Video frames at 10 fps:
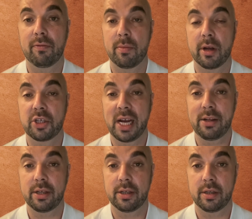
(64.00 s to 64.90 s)
from your
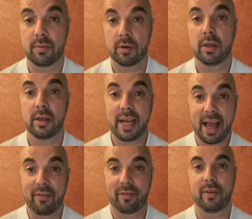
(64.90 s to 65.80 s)
childhood?
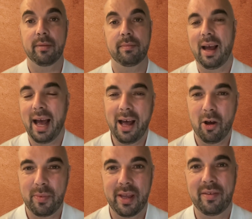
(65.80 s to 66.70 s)
Yes. Are
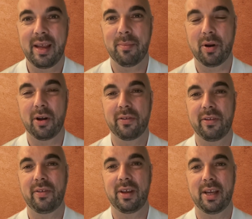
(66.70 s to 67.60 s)
hobbies
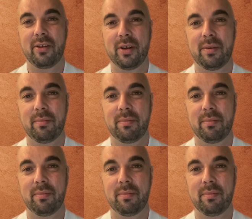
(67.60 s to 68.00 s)
important to you?